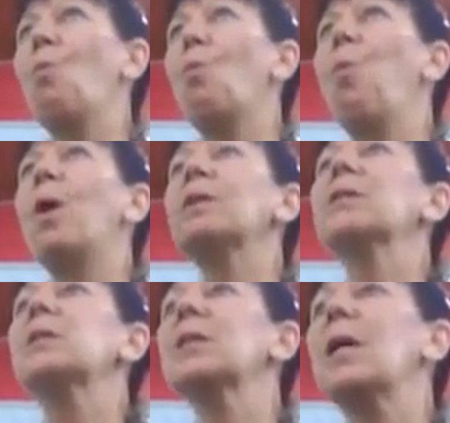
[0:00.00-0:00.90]

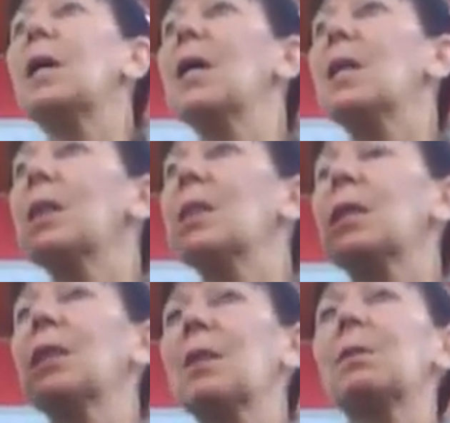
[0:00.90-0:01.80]
what's
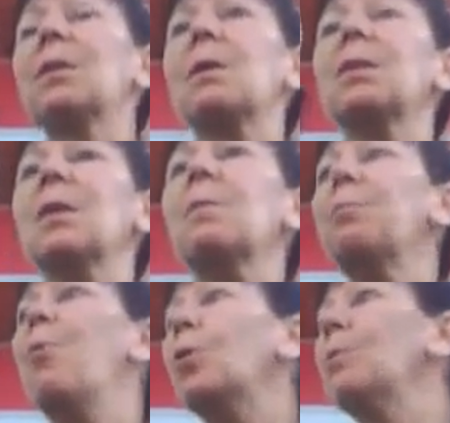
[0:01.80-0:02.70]
the
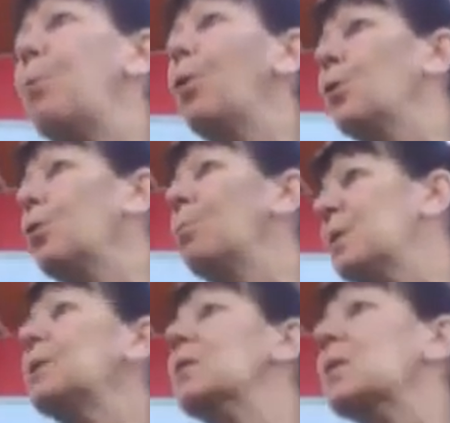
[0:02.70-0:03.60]
important point your
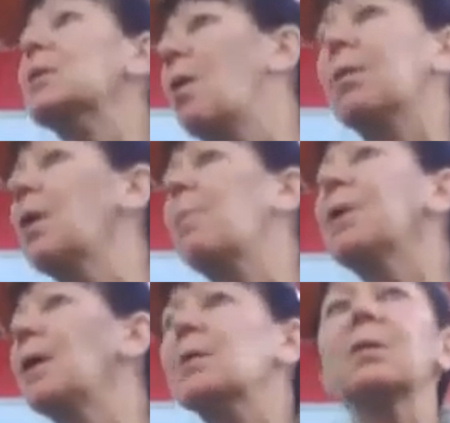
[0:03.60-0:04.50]
business has got that
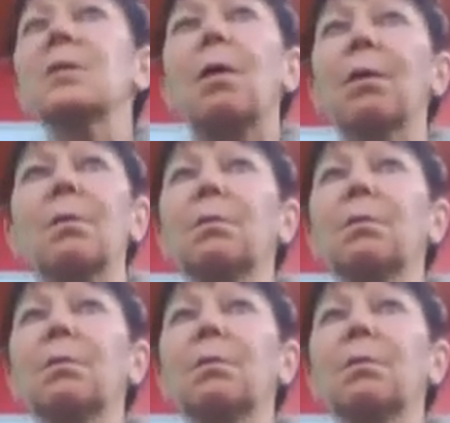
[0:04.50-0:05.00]
nobody else has got.